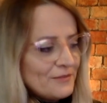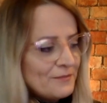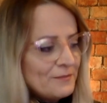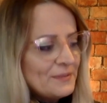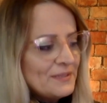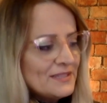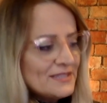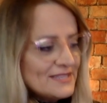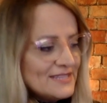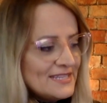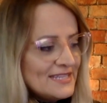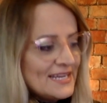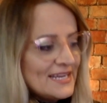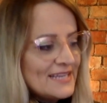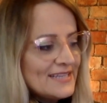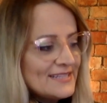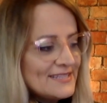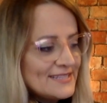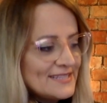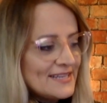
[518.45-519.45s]
built a
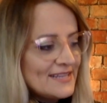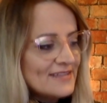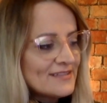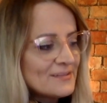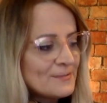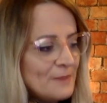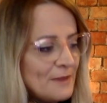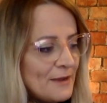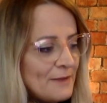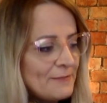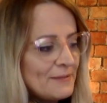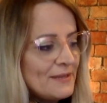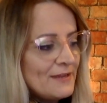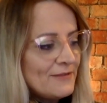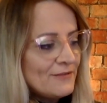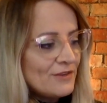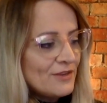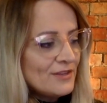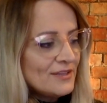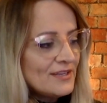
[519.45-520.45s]
nice sales pipeline,
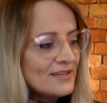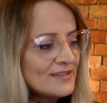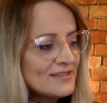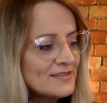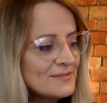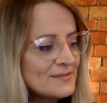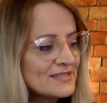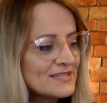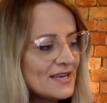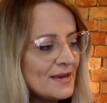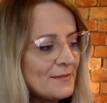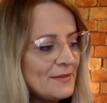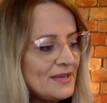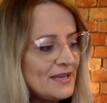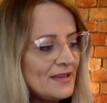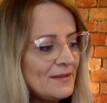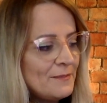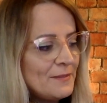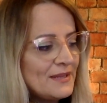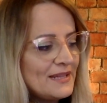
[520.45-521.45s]
I've got customers coming
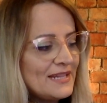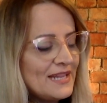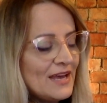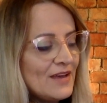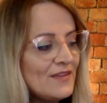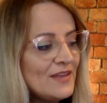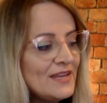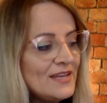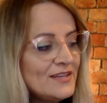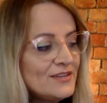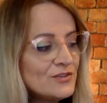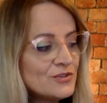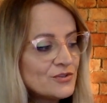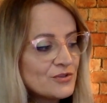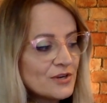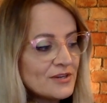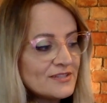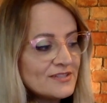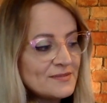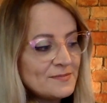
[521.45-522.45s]
in, but now they need to
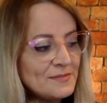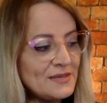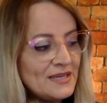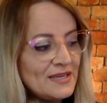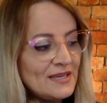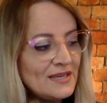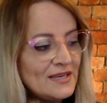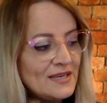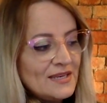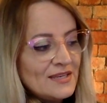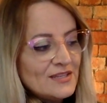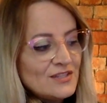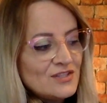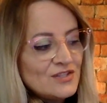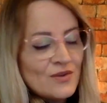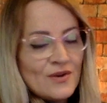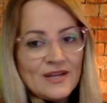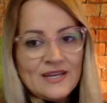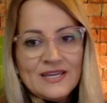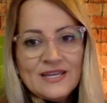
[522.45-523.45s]
trust me.
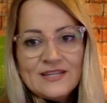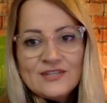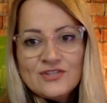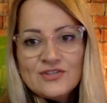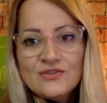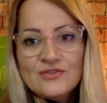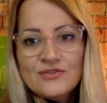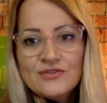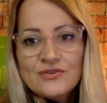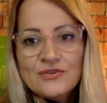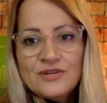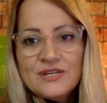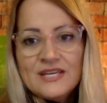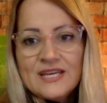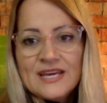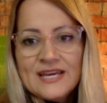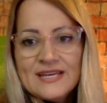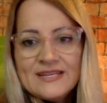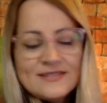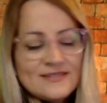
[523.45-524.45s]
So I need to
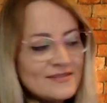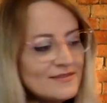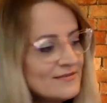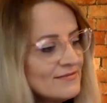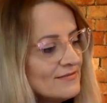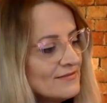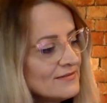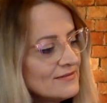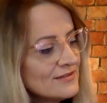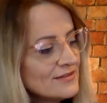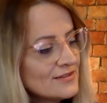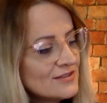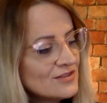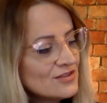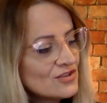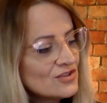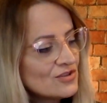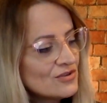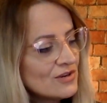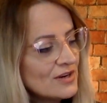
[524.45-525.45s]
create, this
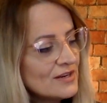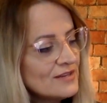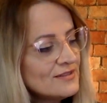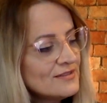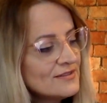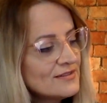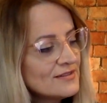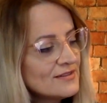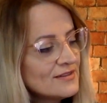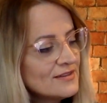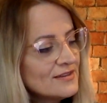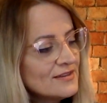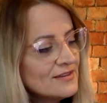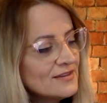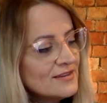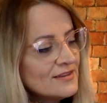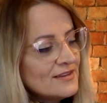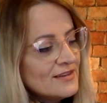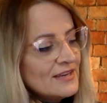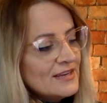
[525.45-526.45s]
is trust.
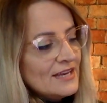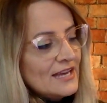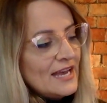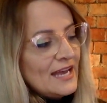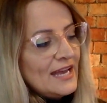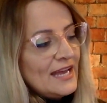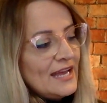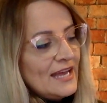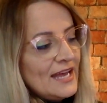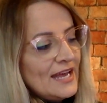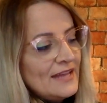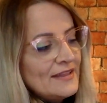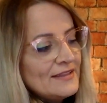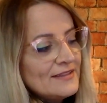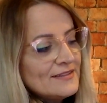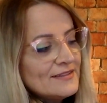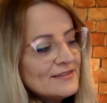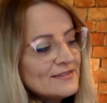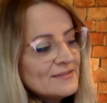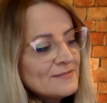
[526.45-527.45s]
So
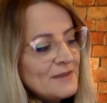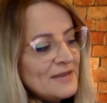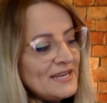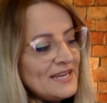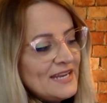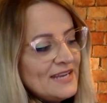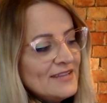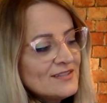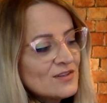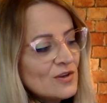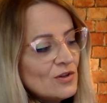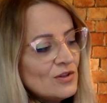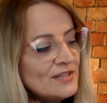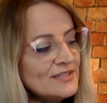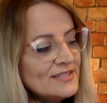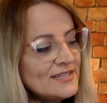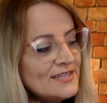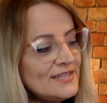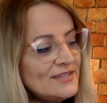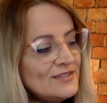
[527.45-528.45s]
my next goal
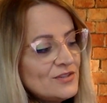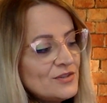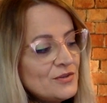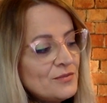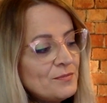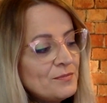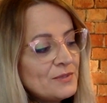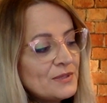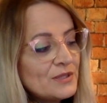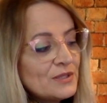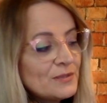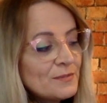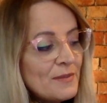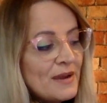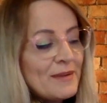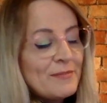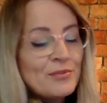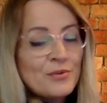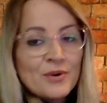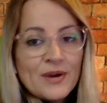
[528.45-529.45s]
is I need to build
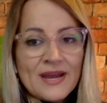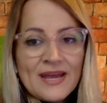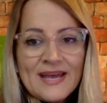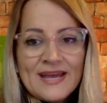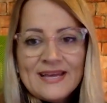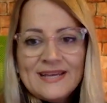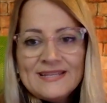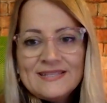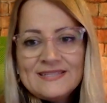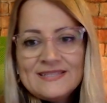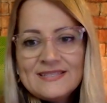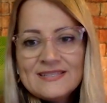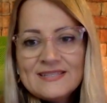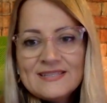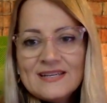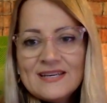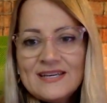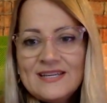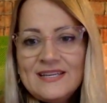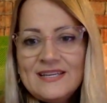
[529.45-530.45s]
my brand.
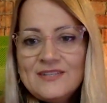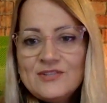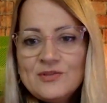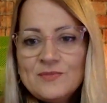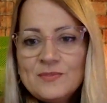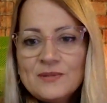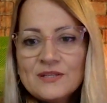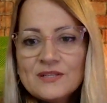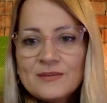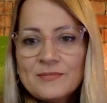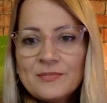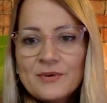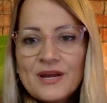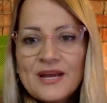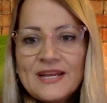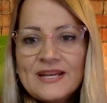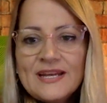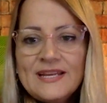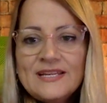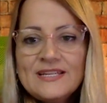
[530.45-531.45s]
I need to build a
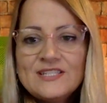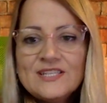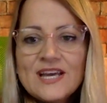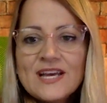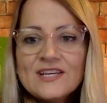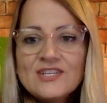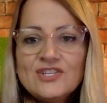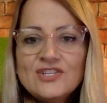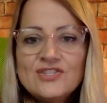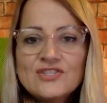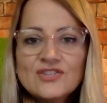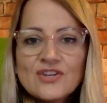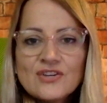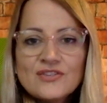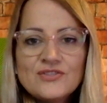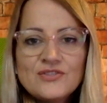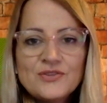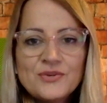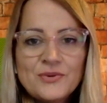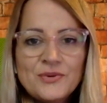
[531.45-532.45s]
brand. I need to actually
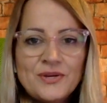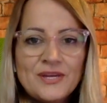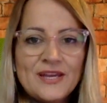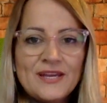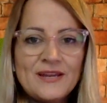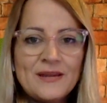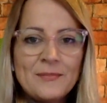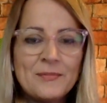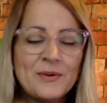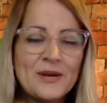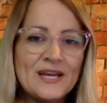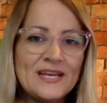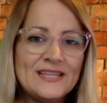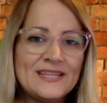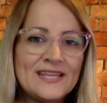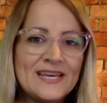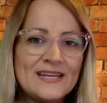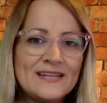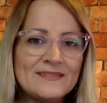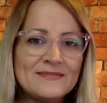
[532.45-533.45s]
start to create a brand
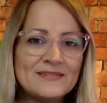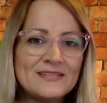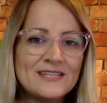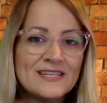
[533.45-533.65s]
that